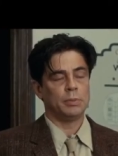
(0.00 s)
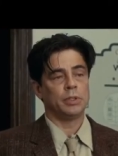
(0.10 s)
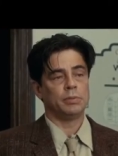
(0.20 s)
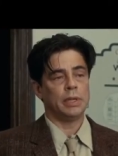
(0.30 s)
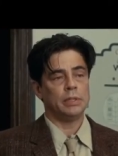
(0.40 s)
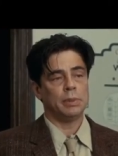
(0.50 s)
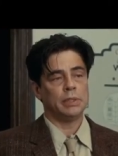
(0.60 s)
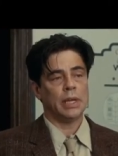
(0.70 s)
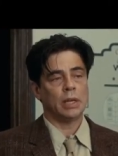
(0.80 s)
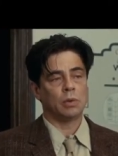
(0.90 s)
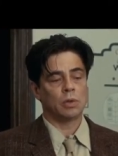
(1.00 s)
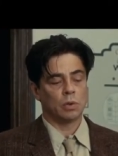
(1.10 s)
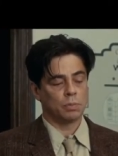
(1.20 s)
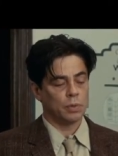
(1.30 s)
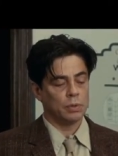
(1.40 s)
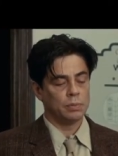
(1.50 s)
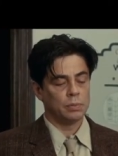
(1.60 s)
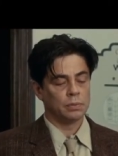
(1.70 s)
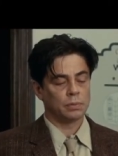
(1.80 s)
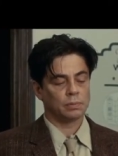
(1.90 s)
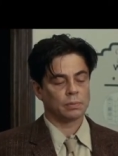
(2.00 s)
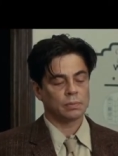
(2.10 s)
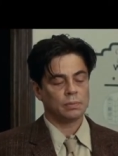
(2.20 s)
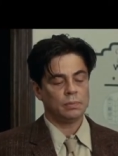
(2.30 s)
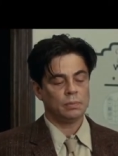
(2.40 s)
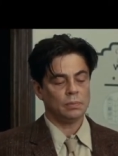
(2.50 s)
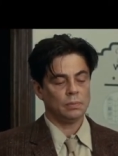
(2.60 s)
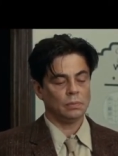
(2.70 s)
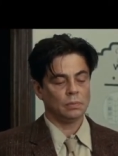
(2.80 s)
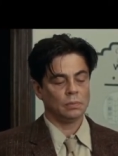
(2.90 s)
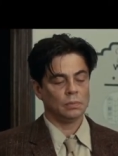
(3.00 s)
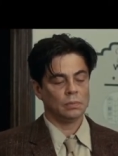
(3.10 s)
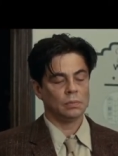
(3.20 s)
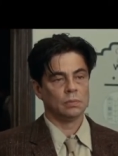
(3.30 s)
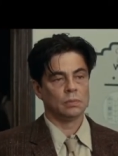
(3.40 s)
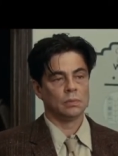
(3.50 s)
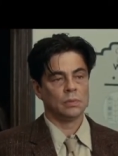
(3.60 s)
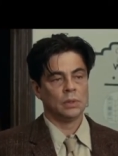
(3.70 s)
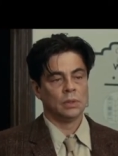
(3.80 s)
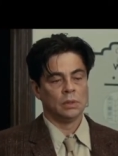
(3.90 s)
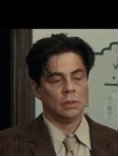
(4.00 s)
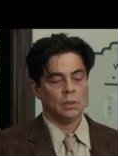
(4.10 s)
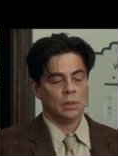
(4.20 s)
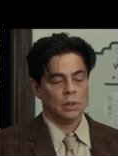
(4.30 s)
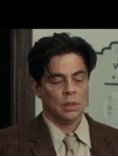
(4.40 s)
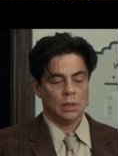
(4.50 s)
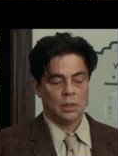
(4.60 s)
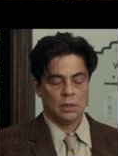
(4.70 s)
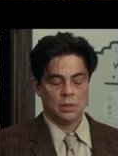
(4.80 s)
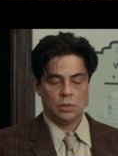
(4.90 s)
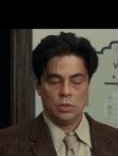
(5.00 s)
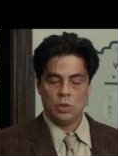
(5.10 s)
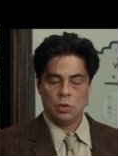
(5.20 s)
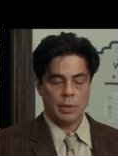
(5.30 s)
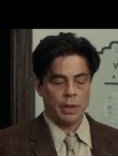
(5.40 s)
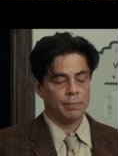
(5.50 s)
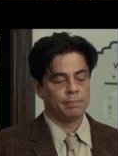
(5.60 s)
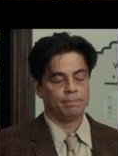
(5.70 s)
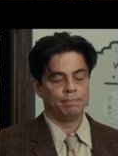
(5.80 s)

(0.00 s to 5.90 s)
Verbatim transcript: Armored Regiment, Tank Corps Corporal. There you go. Do you know your blood type? Uh, no, ma'am.